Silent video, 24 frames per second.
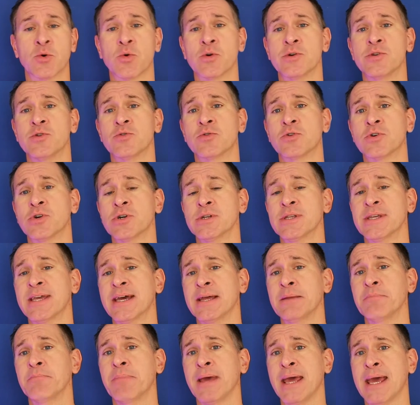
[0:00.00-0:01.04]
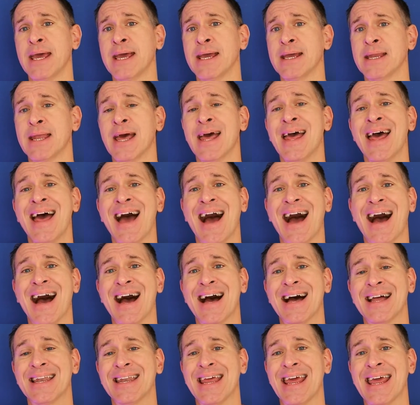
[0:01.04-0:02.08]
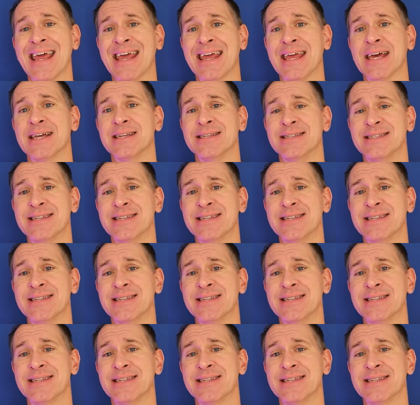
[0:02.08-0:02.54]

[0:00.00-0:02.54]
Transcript: or you could get paid on a